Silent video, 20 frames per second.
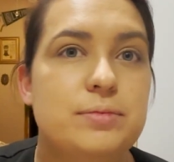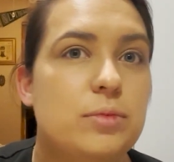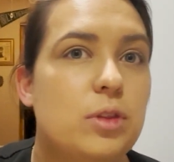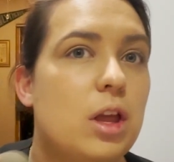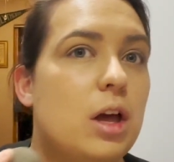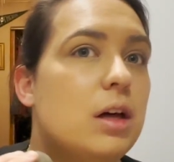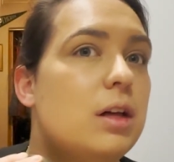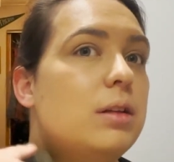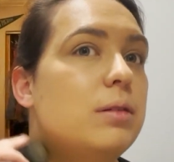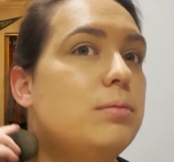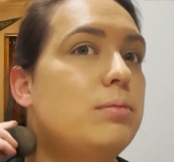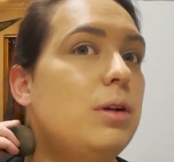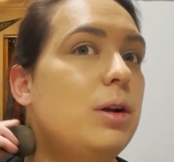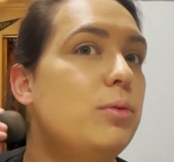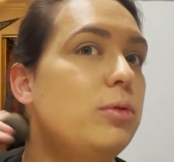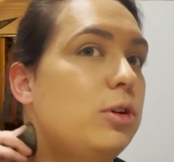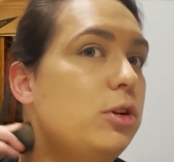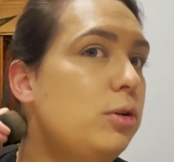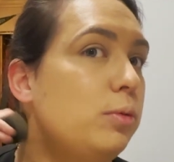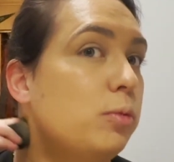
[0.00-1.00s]
um, but I
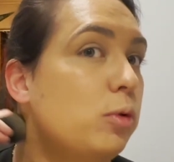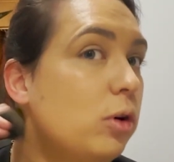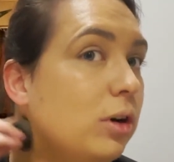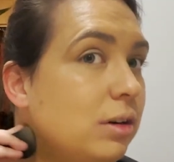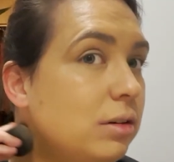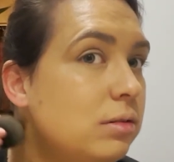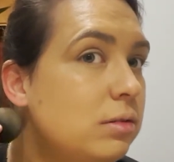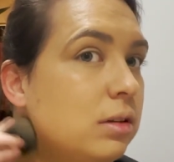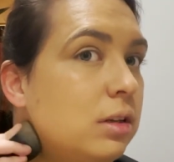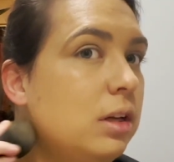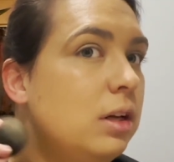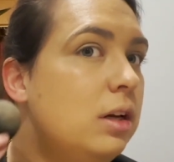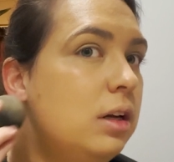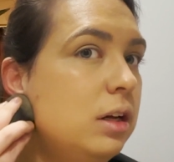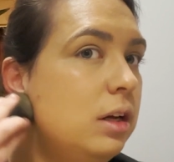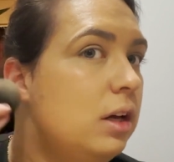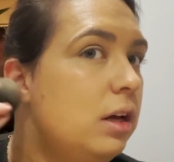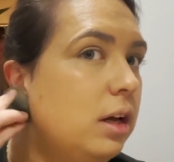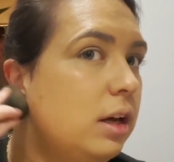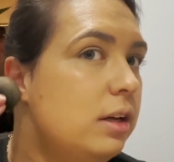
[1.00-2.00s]
wanna do more.
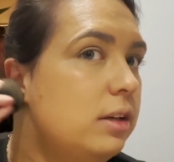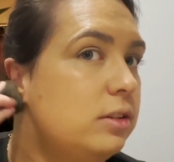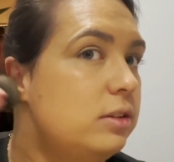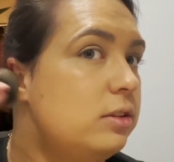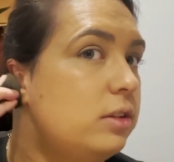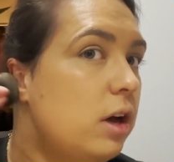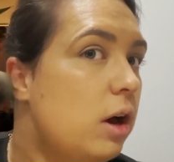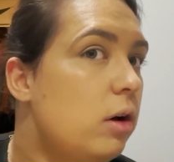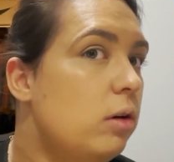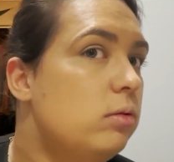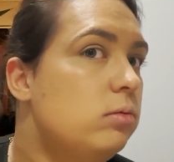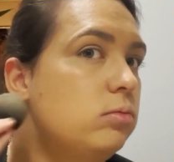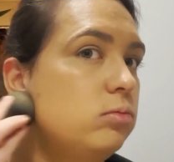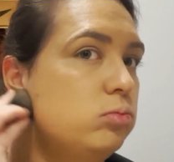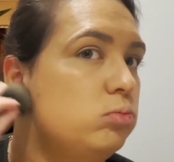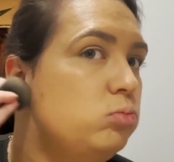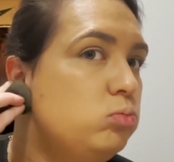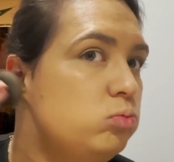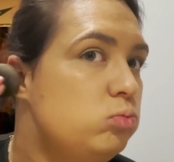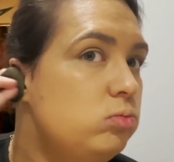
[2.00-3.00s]
So,
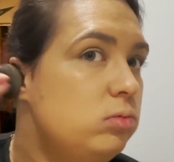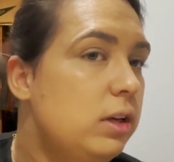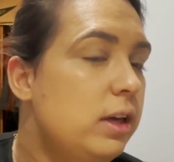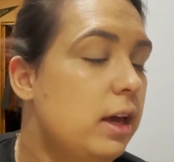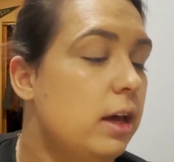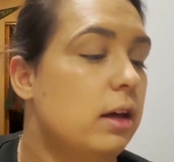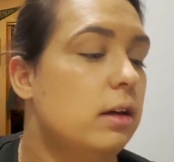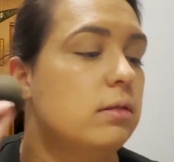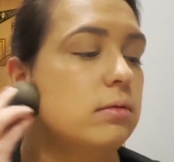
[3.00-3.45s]
yeah.